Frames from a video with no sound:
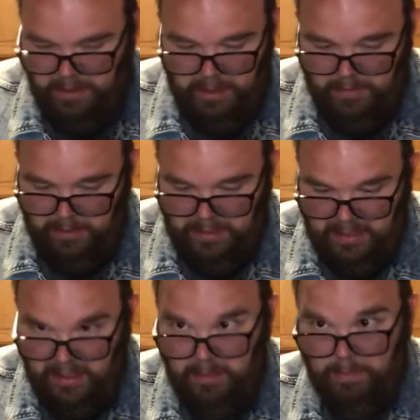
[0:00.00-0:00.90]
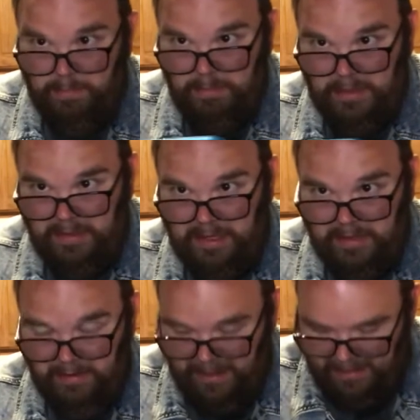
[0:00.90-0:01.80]
put it in a
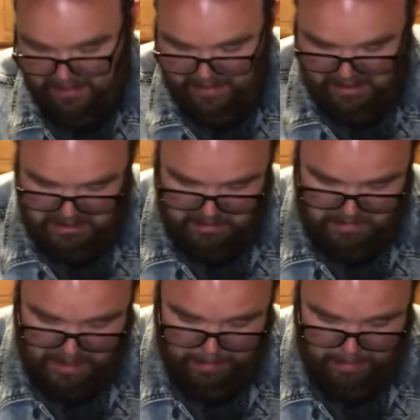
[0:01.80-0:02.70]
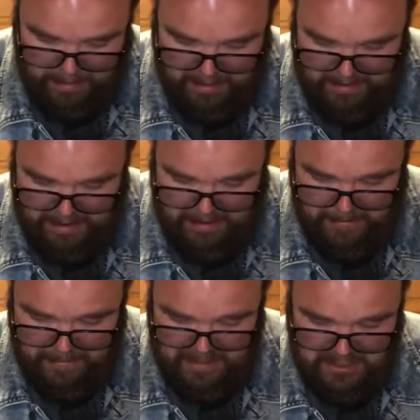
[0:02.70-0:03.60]
container like this, Tupperware container,
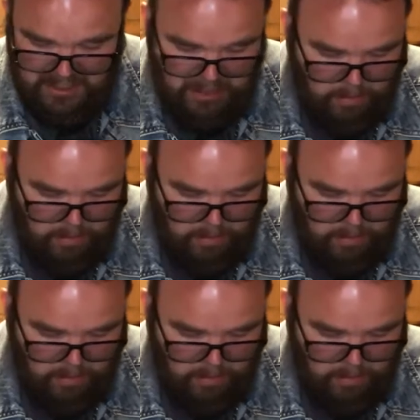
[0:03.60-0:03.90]
these cheap